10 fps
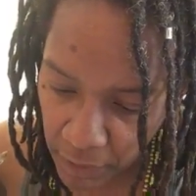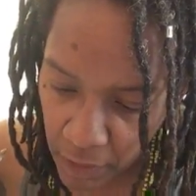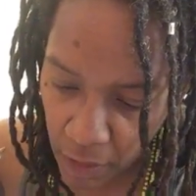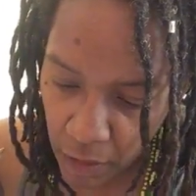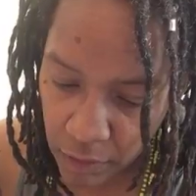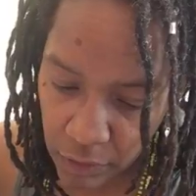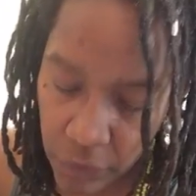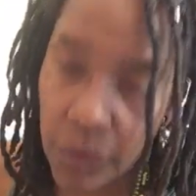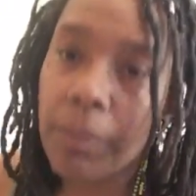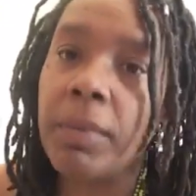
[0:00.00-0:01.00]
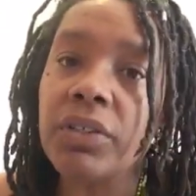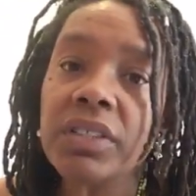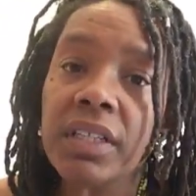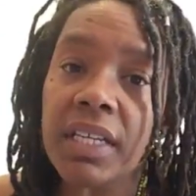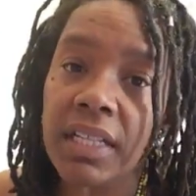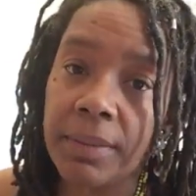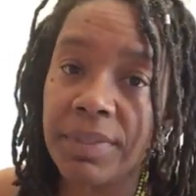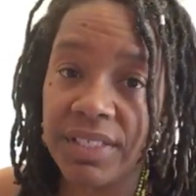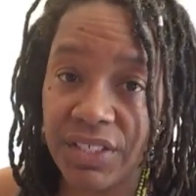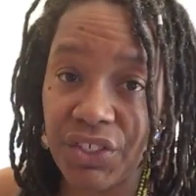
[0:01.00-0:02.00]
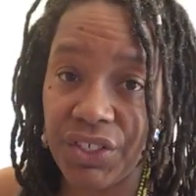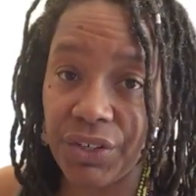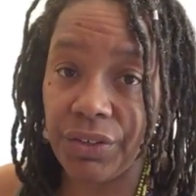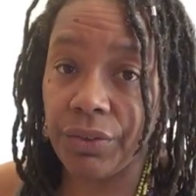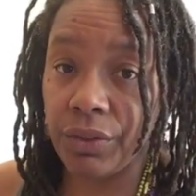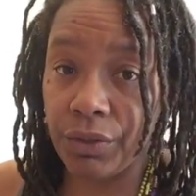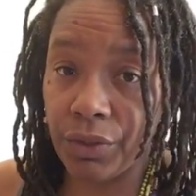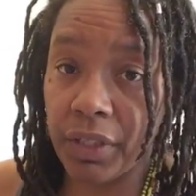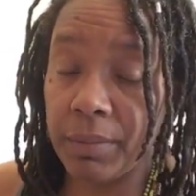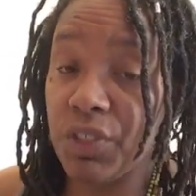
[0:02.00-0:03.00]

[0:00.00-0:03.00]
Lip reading: a lunar, most of the eclipses this year are lunar eclipses.